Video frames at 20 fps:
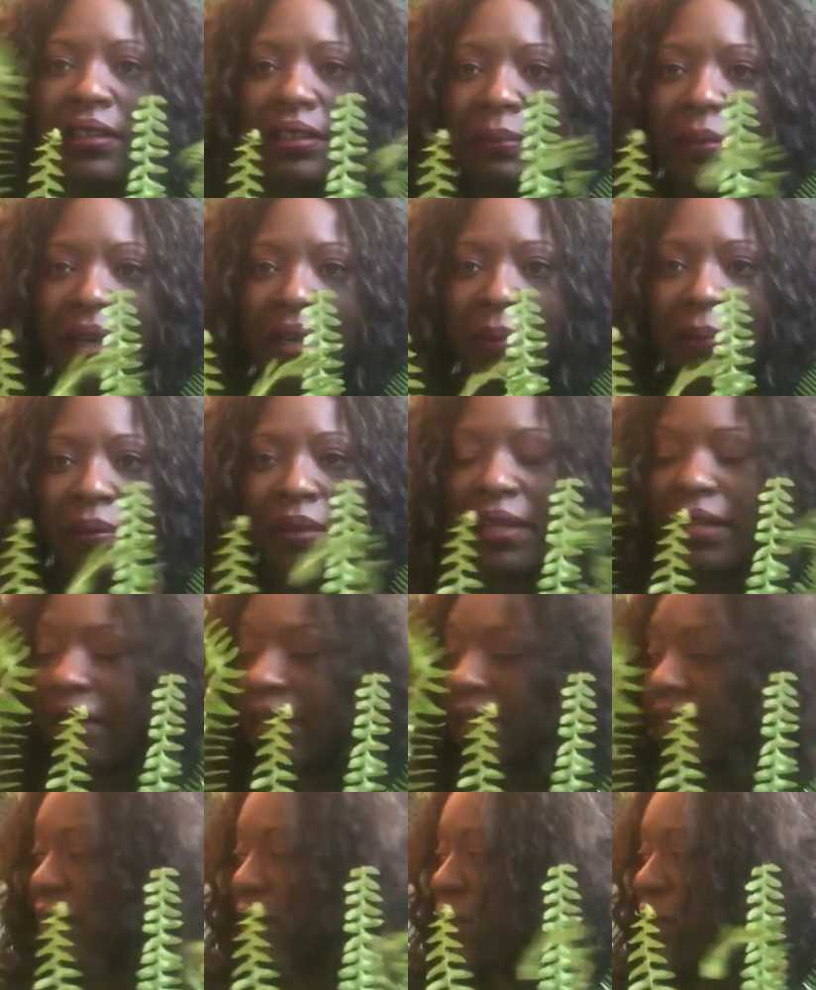the spider
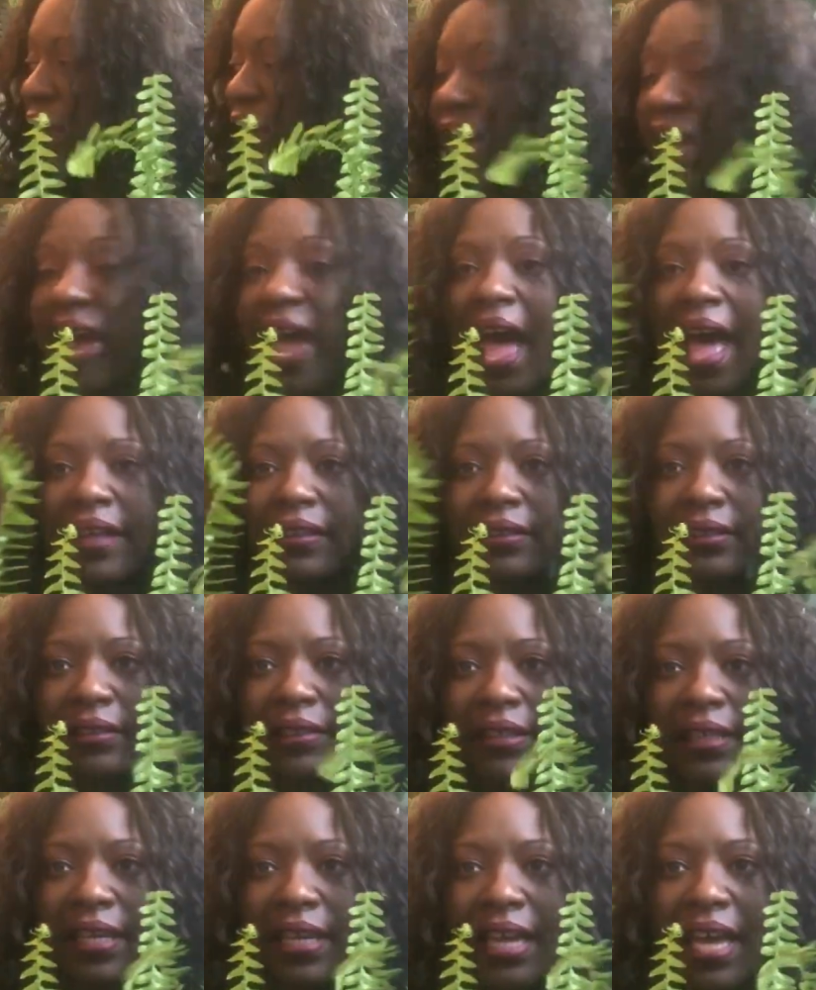plant here,
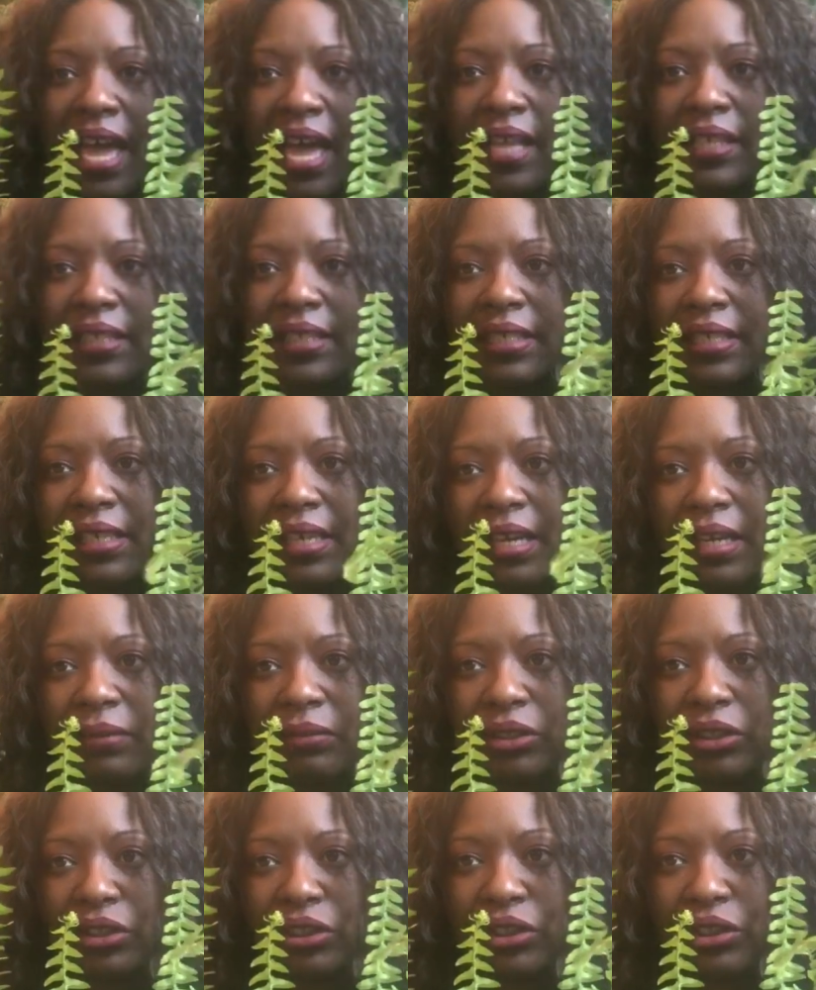cats
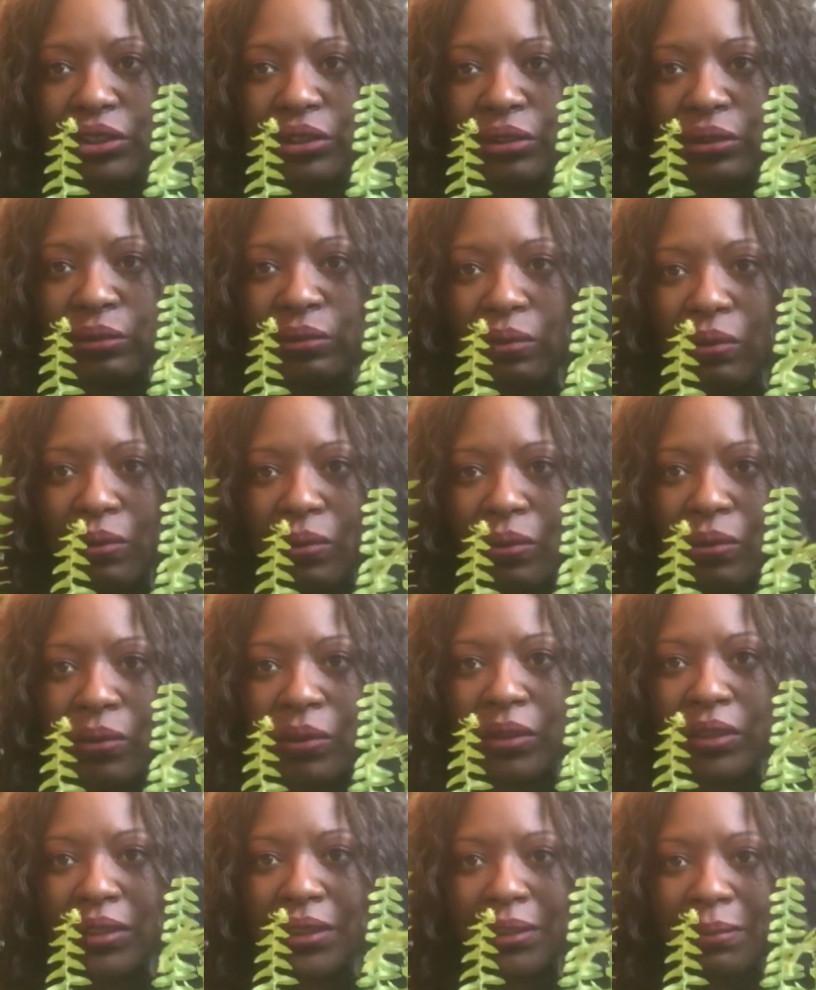love to chew
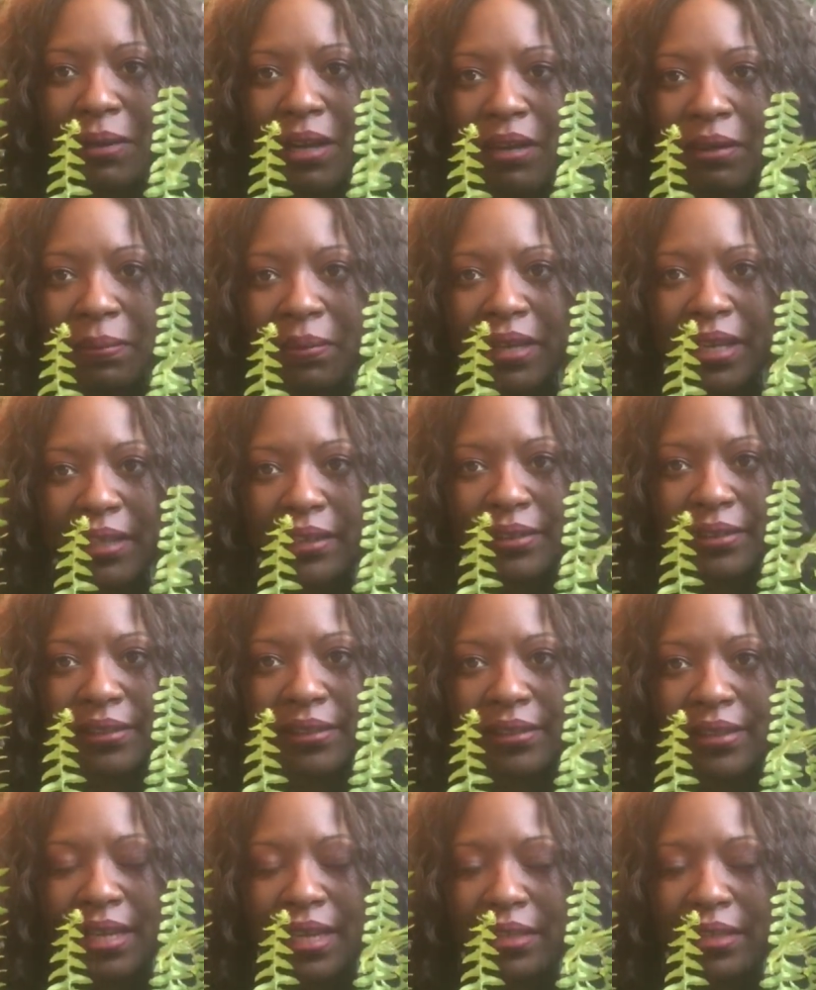on spider plants.